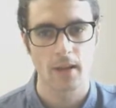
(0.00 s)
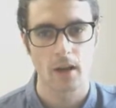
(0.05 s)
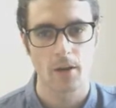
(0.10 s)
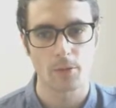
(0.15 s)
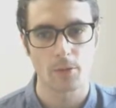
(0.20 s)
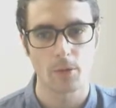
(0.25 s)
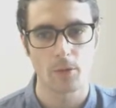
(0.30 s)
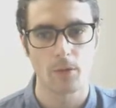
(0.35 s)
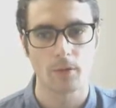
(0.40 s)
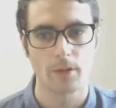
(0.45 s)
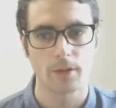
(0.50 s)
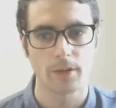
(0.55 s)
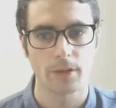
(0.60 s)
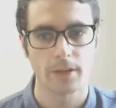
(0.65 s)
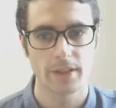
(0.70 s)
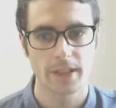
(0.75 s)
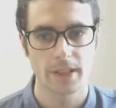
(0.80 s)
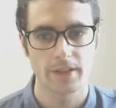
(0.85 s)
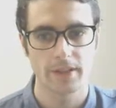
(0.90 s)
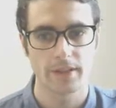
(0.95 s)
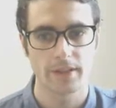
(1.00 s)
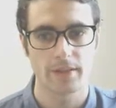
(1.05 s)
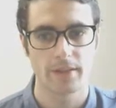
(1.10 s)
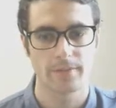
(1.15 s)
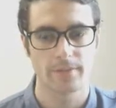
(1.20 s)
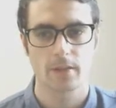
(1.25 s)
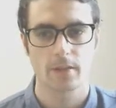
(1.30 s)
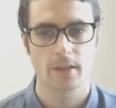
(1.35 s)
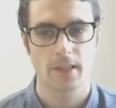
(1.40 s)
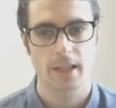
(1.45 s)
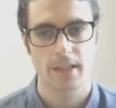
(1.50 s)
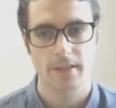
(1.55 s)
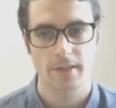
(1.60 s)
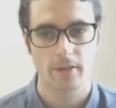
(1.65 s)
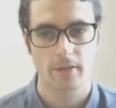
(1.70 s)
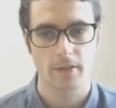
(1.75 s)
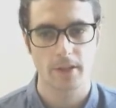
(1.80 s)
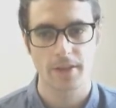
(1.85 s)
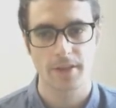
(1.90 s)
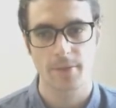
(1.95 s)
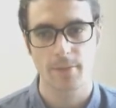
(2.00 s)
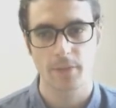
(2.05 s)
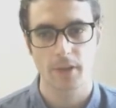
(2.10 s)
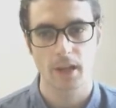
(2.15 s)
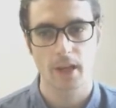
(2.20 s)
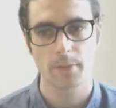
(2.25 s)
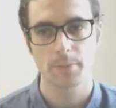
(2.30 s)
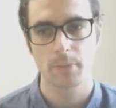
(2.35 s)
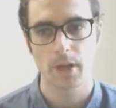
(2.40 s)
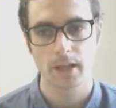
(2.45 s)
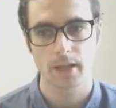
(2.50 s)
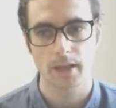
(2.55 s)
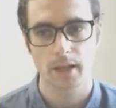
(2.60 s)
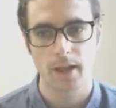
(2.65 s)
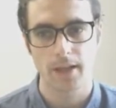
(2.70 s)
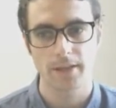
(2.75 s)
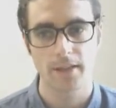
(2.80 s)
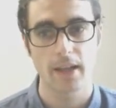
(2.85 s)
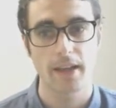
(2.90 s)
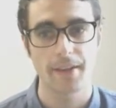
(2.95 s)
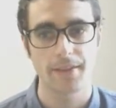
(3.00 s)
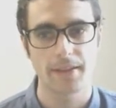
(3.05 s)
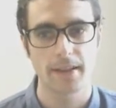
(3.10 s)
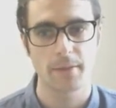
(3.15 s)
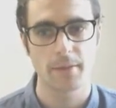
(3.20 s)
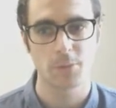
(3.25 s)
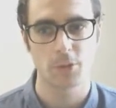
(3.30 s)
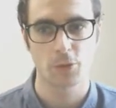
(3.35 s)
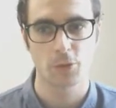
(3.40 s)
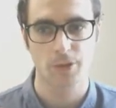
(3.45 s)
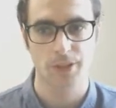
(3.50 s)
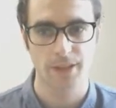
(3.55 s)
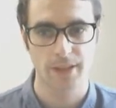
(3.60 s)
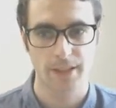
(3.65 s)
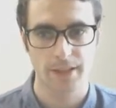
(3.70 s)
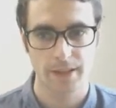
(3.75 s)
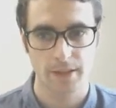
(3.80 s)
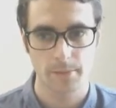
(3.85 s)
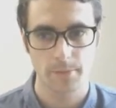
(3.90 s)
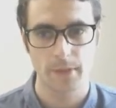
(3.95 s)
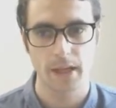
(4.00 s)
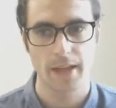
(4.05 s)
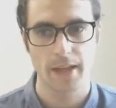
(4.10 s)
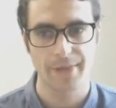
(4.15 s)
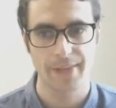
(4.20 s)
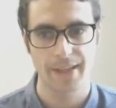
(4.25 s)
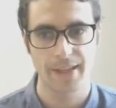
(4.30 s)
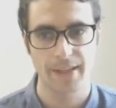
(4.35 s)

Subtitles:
are all connected. So let's look at them line by line and then we'll connect them at